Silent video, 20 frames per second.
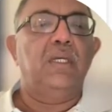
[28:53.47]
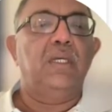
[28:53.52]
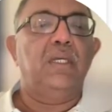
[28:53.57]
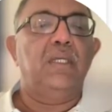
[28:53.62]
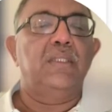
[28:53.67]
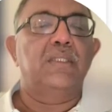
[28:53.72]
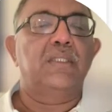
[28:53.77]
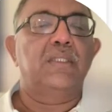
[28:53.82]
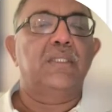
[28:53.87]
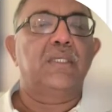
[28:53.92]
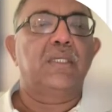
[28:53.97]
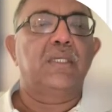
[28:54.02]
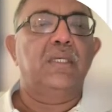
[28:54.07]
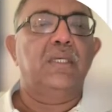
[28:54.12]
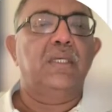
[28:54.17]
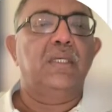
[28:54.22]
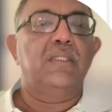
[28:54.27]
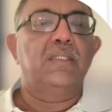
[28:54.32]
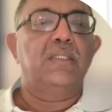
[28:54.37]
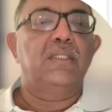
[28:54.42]

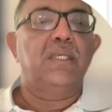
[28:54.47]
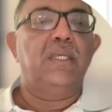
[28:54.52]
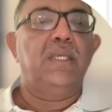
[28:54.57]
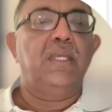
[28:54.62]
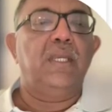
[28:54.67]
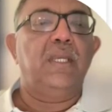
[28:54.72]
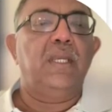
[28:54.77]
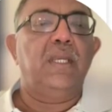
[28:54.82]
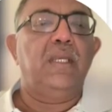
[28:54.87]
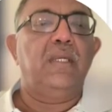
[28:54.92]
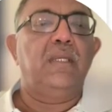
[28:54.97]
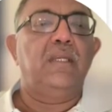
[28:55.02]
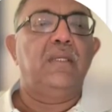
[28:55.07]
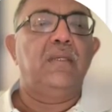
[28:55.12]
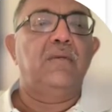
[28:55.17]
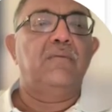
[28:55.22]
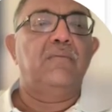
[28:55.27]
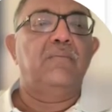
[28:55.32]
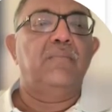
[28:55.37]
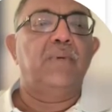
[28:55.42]
is
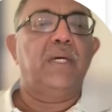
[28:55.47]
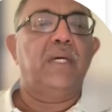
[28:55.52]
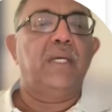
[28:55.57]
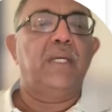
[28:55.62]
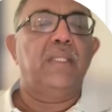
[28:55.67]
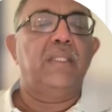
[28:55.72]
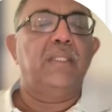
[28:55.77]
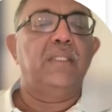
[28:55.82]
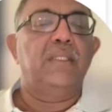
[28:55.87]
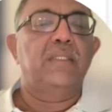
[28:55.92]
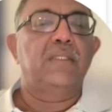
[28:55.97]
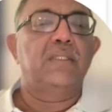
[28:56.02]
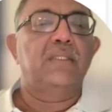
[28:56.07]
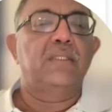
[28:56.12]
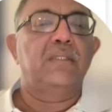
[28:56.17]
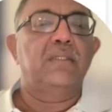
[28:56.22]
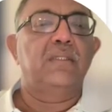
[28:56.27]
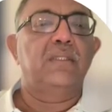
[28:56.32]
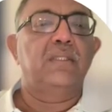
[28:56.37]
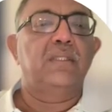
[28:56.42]
indicated by
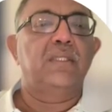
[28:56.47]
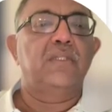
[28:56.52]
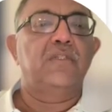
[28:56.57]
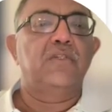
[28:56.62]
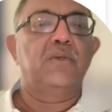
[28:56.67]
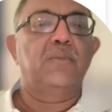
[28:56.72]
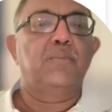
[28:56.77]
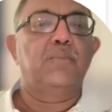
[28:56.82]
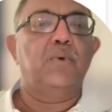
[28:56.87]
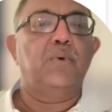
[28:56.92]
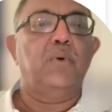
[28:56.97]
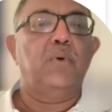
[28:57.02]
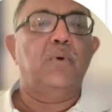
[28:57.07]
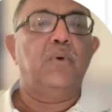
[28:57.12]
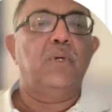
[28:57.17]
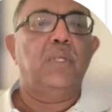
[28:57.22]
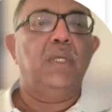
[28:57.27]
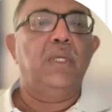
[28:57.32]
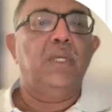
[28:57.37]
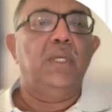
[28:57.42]
this
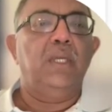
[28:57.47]
report,